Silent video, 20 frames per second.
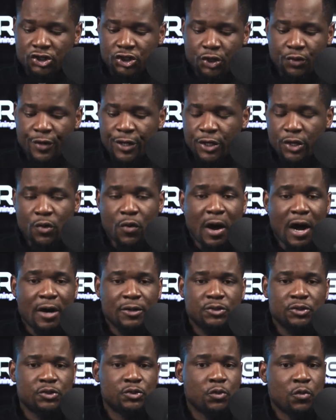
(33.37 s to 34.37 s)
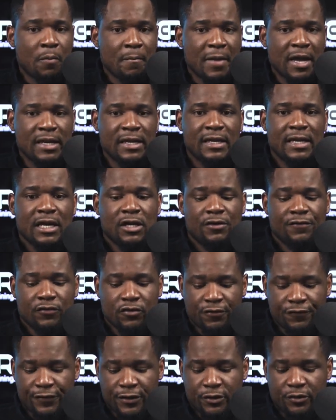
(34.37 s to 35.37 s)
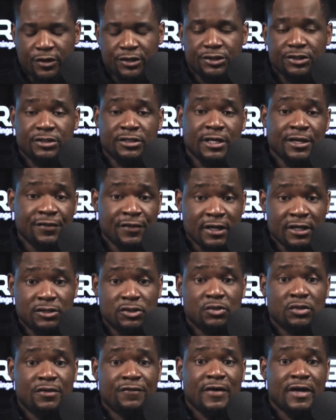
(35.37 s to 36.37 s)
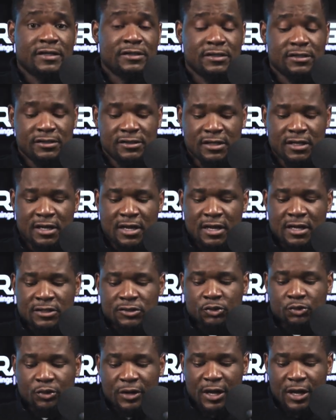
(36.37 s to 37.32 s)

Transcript: showing you how to do many kind of configurations in these two devices. So